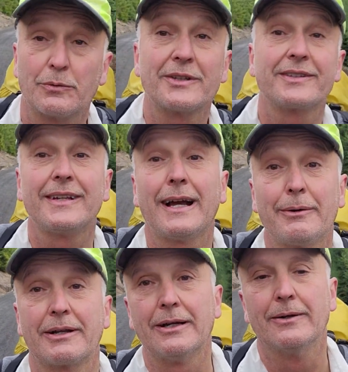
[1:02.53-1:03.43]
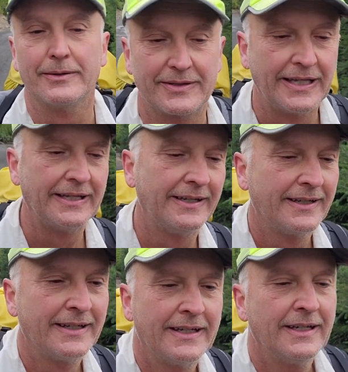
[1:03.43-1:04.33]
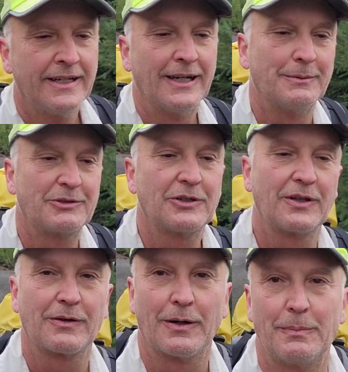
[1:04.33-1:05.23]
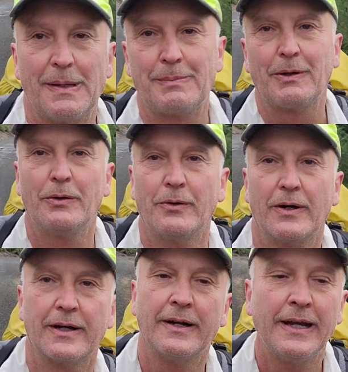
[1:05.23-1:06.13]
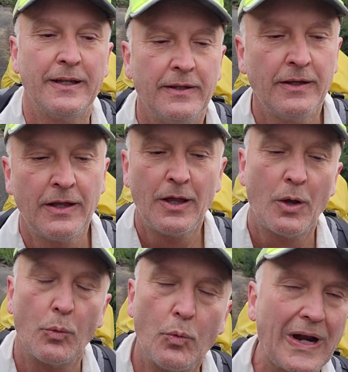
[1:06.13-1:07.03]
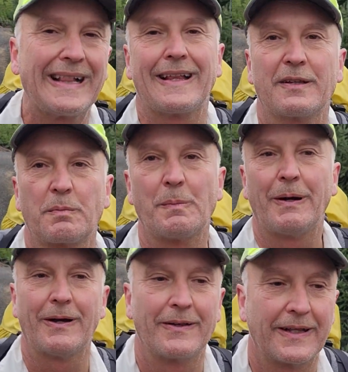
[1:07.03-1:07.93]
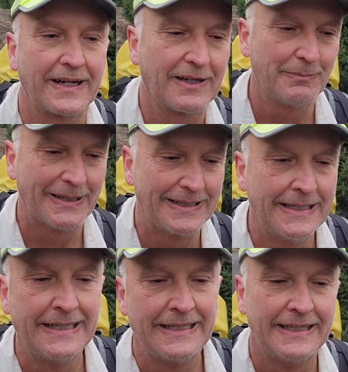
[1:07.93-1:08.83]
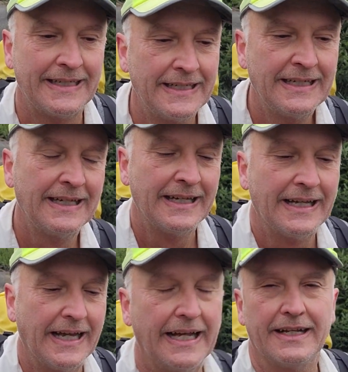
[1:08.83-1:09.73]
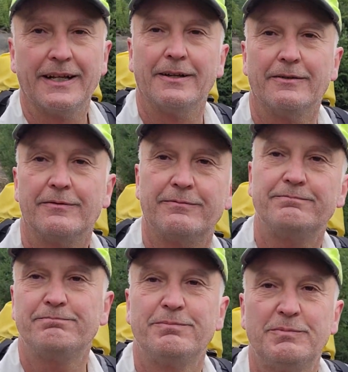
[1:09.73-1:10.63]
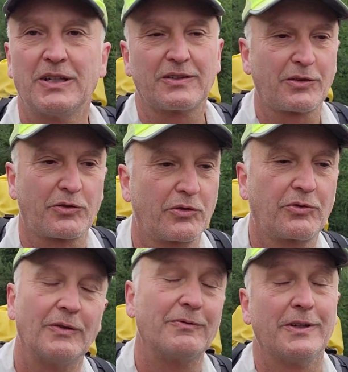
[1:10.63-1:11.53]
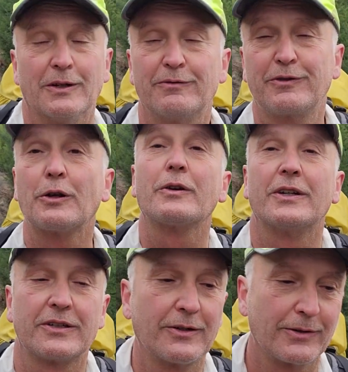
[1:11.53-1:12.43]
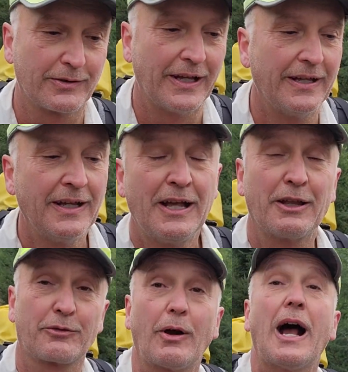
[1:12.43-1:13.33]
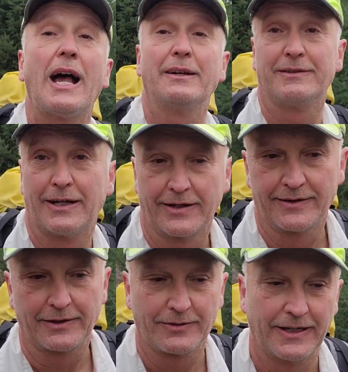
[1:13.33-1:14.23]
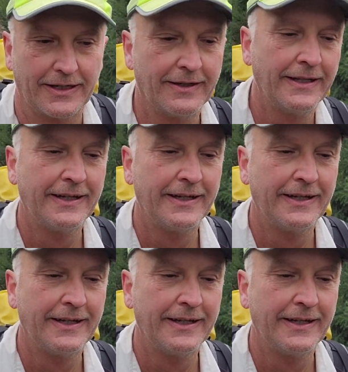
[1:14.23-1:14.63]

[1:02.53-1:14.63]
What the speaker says: We'll see how it goes. I'm sure there are people who are way less prepared than I've been and have just, flourished or thrived out on the trail.